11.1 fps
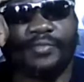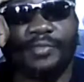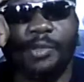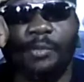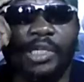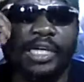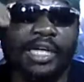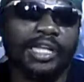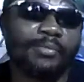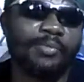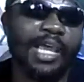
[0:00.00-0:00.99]
But they call it
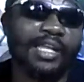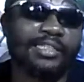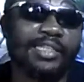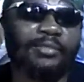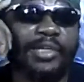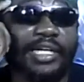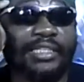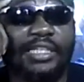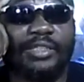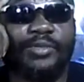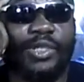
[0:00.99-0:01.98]
buy and sell because that's
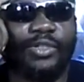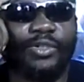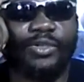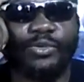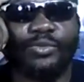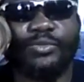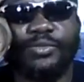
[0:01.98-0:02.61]
what you do.